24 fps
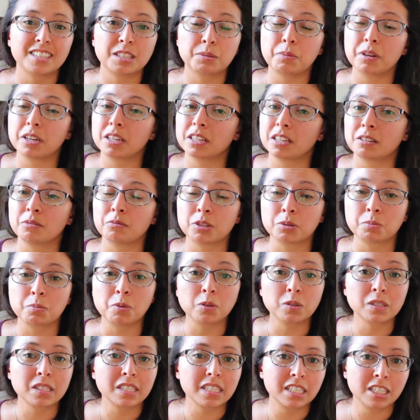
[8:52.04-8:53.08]
It's
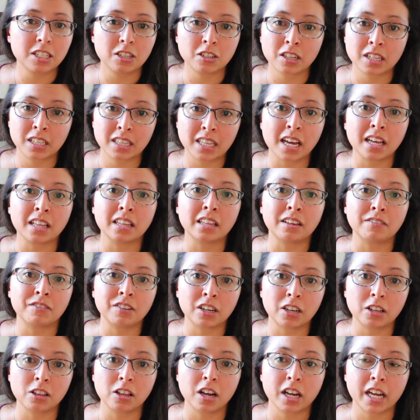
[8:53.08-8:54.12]
mostly during that 11
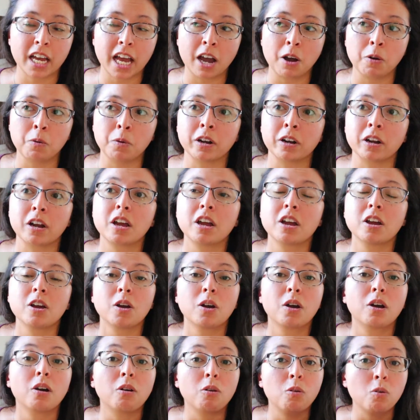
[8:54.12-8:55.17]
o'clock hour,
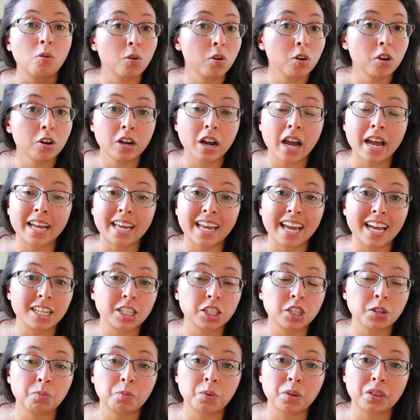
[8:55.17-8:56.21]
or I
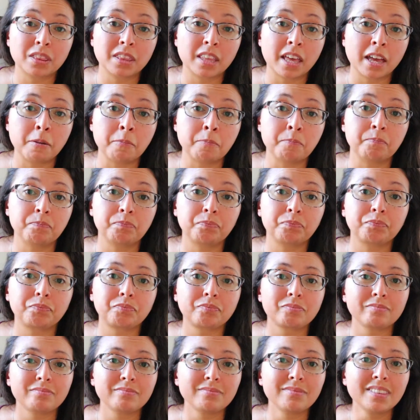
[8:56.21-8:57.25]
catch up with them
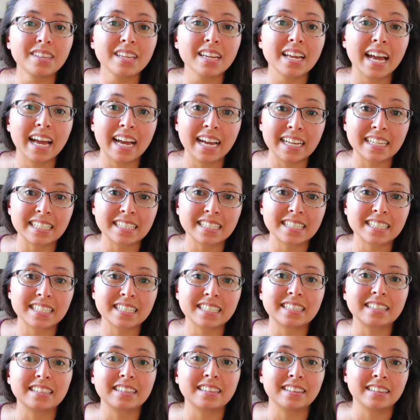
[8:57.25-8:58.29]
at
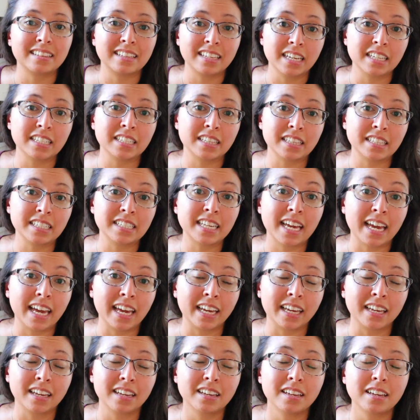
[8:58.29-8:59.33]
the end of the
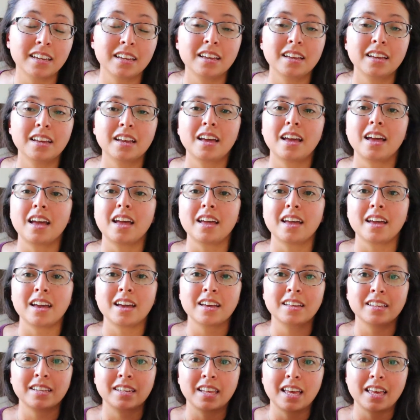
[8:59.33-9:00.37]
day.
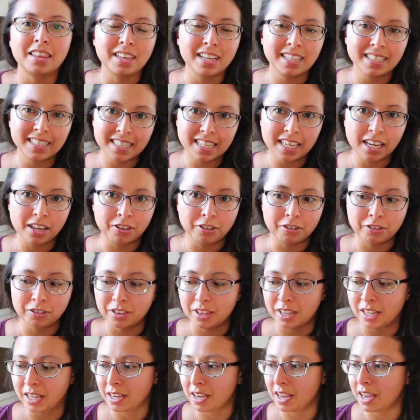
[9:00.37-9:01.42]
And that's the other
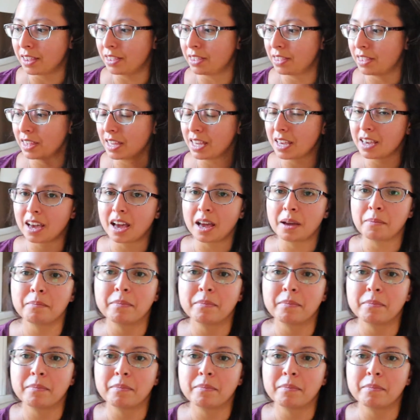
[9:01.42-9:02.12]
thing. I think I